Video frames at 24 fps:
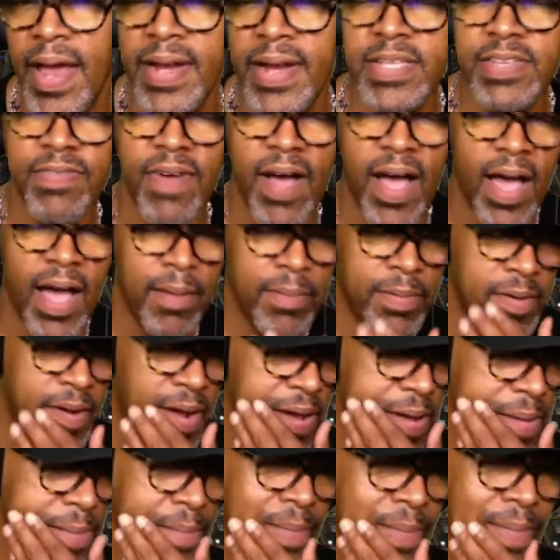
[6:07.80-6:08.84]
vibes,
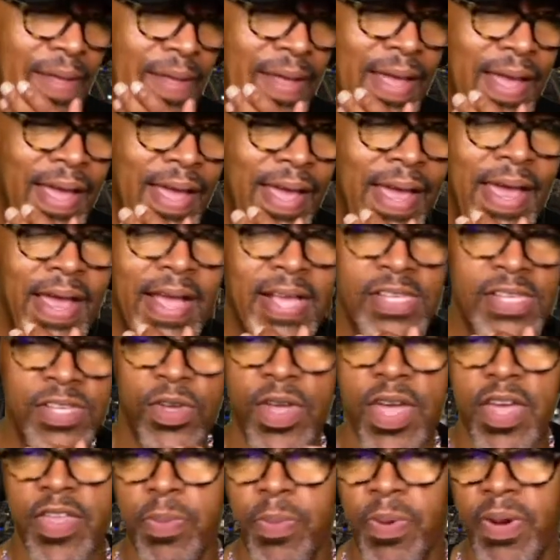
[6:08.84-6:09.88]
right? So you
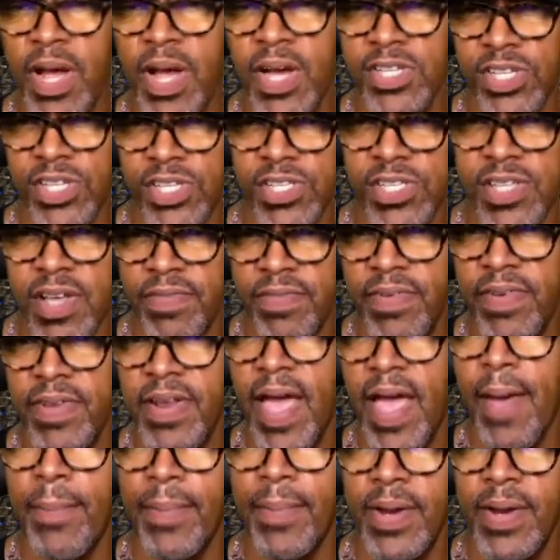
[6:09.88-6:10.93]
hear the percussion stuff that
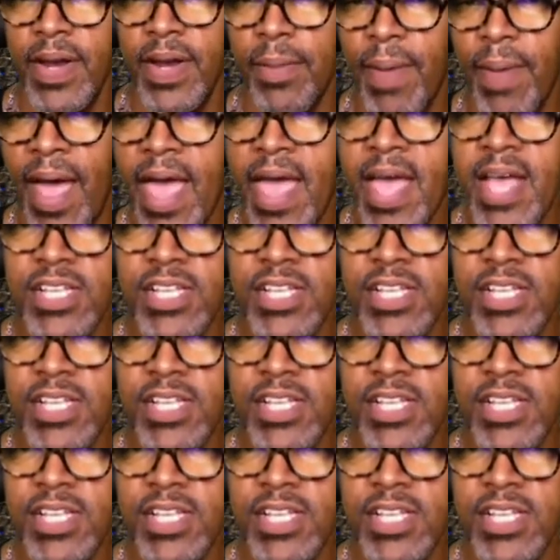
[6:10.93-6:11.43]
happens in the back.